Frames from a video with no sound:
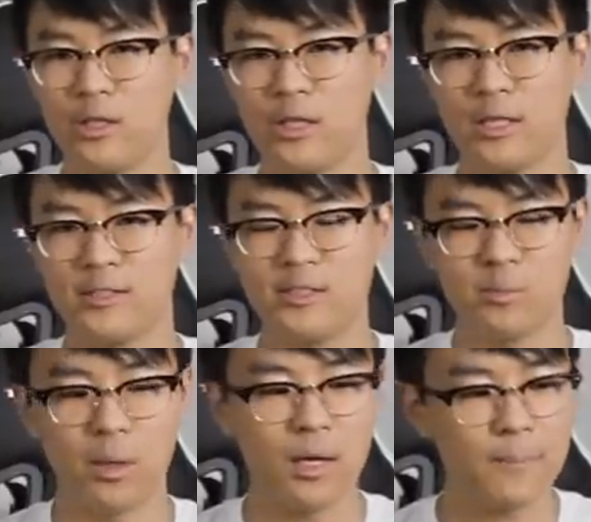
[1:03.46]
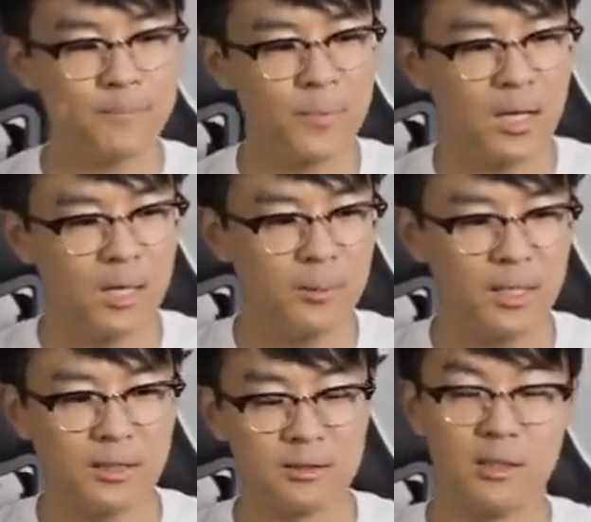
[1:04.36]
or dusty spot
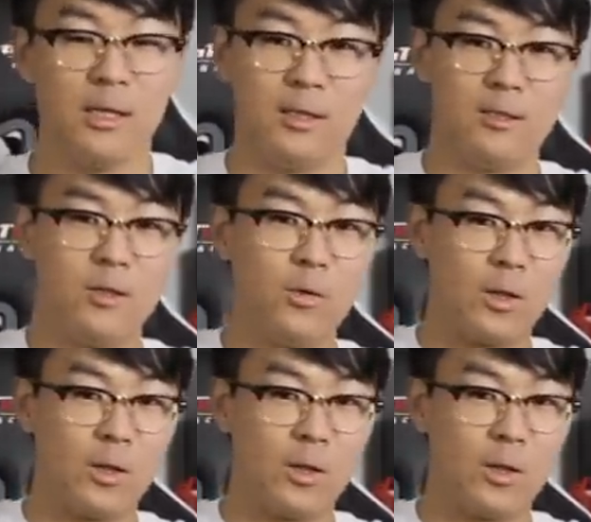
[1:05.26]
because you know,